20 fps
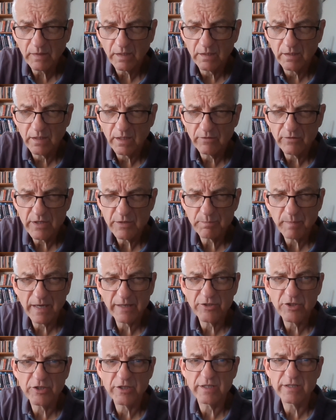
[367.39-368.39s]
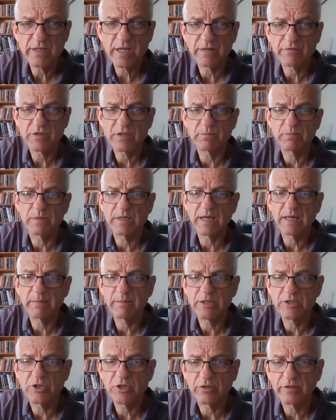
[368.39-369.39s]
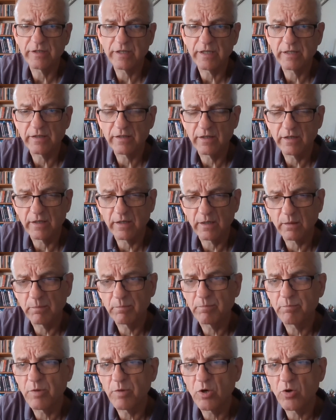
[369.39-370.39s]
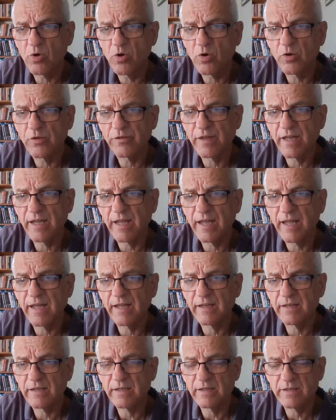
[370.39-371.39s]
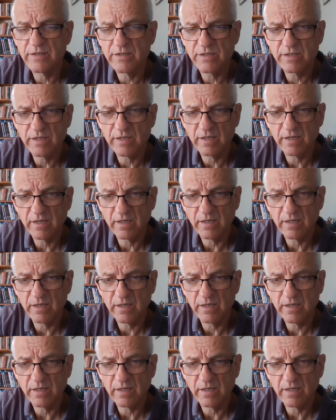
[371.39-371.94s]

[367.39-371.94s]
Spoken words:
and now this badger does have some damage on it. The little paw there is